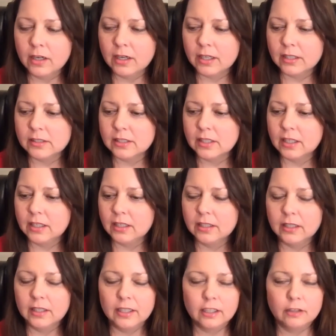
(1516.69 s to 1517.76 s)
God's
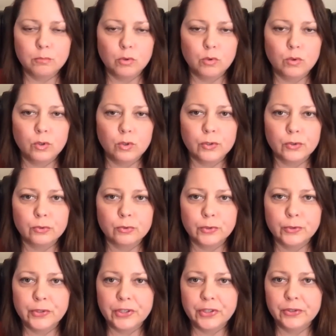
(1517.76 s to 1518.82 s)
healing pour
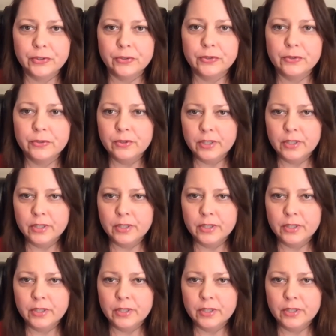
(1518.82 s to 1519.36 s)
through you.